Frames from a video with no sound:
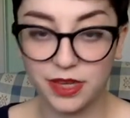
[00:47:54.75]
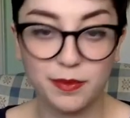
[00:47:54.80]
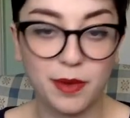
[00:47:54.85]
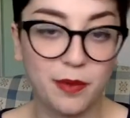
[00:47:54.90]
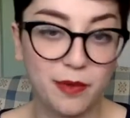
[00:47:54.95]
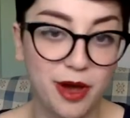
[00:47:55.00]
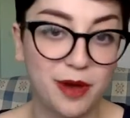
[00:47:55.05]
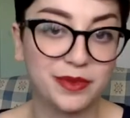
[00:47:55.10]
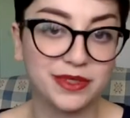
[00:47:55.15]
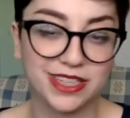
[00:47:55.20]
My
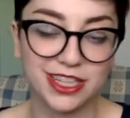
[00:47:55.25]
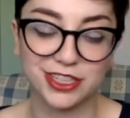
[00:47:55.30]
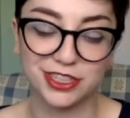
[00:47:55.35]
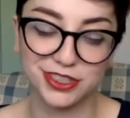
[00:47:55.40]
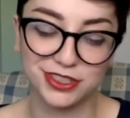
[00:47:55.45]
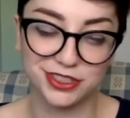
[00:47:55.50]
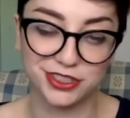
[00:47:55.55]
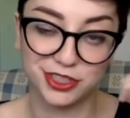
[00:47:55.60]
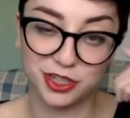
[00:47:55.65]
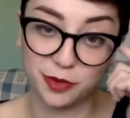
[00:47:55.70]
mom is actually
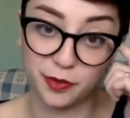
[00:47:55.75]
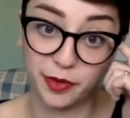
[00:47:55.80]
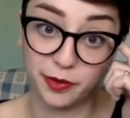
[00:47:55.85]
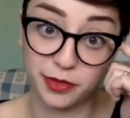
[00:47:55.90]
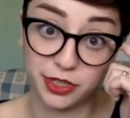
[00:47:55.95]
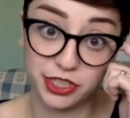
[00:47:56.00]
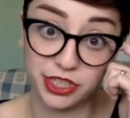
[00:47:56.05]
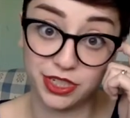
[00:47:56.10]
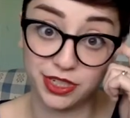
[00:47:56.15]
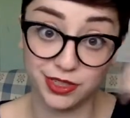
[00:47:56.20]
the German, but
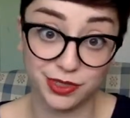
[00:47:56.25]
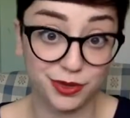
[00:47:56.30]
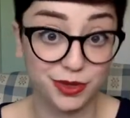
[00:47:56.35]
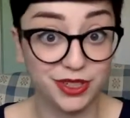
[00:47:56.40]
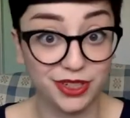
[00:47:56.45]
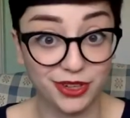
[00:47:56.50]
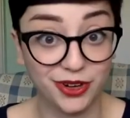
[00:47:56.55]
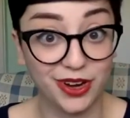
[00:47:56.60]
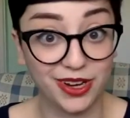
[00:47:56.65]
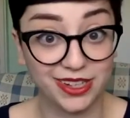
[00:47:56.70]
she does really
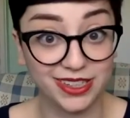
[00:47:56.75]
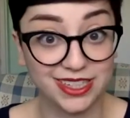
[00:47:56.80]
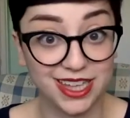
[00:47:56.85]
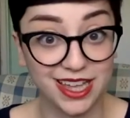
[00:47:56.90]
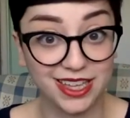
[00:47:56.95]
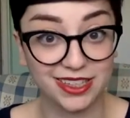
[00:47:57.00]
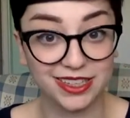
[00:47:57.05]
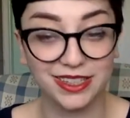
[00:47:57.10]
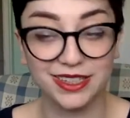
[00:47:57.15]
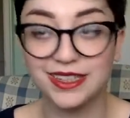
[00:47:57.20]
great
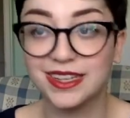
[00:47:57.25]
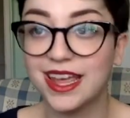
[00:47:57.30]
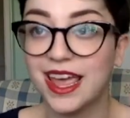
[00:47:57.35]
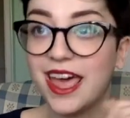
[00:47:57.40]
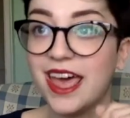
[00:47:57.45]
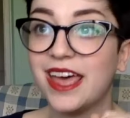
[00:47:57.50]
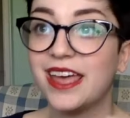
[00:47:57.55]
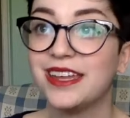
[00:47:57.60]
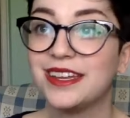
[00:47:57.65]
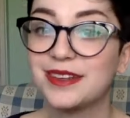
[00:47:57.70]
Italian.
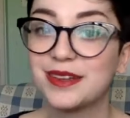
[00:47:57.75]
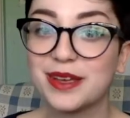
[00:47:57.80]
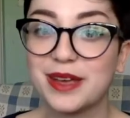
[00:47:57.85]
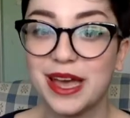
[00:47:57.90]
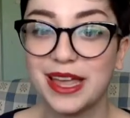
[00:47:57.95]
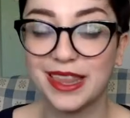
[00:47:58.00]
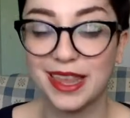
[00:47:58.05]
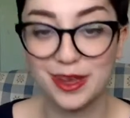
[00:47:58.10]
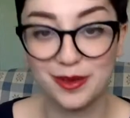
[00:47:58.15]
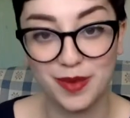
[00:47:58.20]
And I
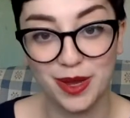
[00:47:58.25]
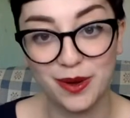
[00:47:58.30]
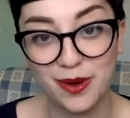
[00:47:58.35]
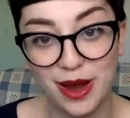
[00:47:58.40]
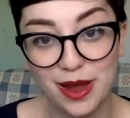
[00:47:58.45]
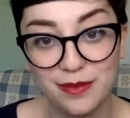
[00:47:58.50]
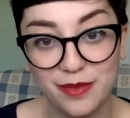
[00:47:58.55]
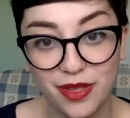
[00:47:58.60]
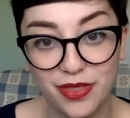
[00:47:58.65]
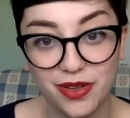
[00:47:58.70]
like my
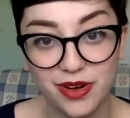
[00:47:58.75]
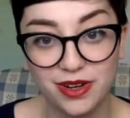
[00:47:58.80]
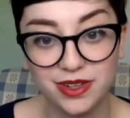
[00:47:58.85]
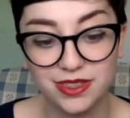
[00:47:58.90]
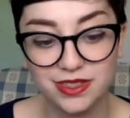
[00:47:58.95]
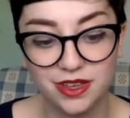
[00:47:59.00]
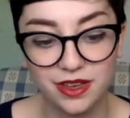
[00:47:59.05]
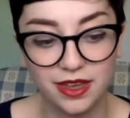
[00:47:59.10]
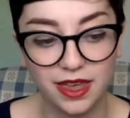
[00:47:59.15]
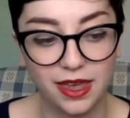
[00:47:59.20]
grandmother's
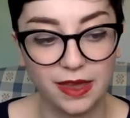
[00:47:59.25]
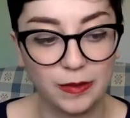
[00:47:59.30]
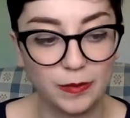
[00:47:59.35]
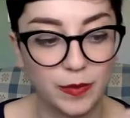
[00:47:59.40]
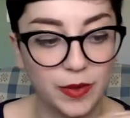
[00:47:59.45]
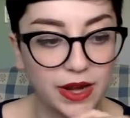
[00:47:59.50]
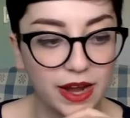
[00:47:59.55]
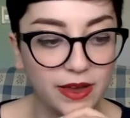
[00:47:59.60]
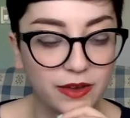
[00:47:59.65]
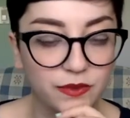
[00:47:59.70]
cooking,
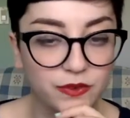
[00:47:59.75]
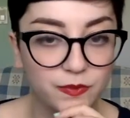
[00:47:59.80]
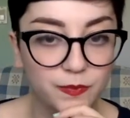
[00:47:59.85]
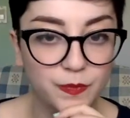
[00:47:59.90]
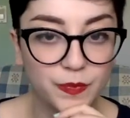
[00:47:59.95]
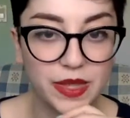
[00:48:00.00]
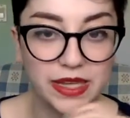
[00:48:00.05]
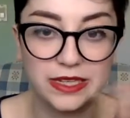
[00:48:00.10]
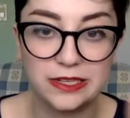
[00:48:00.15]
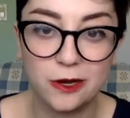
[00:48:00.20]
but
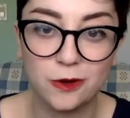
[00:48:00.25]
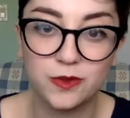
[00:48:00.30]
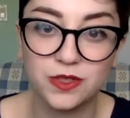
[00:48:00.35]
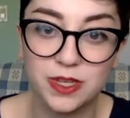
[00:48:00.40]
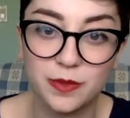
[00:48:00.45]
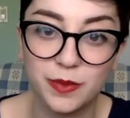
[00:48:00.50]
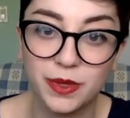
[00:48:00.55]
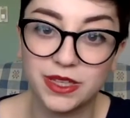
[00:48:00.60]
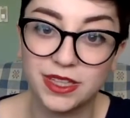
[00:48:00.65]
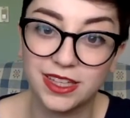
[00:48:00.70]
I don't
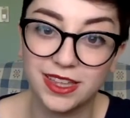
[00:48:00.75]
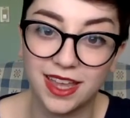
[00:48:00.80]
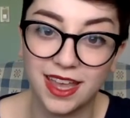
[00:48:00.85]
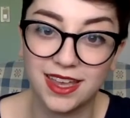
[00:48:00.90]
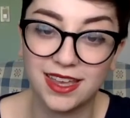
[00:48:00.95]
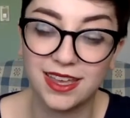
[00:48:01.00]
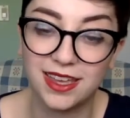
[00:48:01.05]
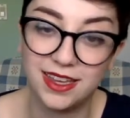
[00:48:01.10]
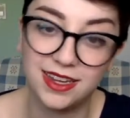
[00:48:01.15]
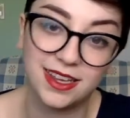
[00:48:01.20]
typically like
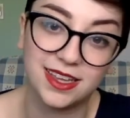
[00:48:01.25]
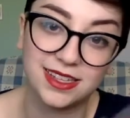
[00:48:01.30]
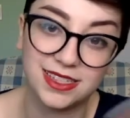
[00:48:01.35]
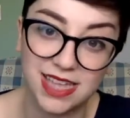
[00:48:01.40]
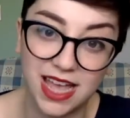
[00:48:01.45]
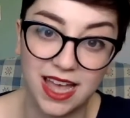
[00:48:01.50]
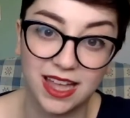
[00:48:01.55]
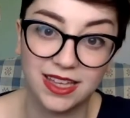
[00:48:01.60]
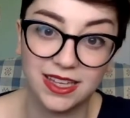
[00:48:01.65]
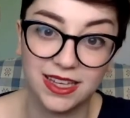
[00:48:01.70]
eating
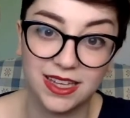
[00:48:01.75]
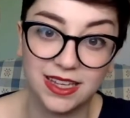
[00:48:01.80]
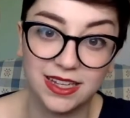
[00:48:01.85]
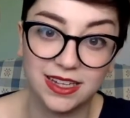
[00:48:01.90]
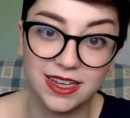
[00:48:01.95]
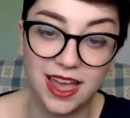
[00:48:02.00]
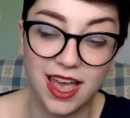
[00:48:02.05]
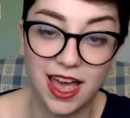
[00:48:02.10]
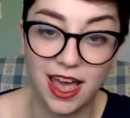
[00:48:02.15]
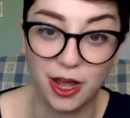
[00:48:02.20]
Italian
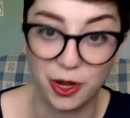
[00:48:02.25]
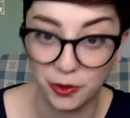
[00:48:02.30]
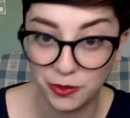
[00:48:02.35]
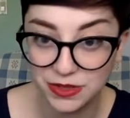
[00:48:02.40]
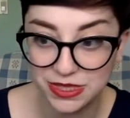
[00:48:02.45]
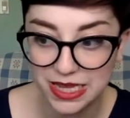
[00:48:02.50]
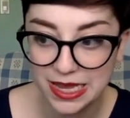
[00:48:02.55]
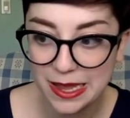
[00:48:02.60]
out.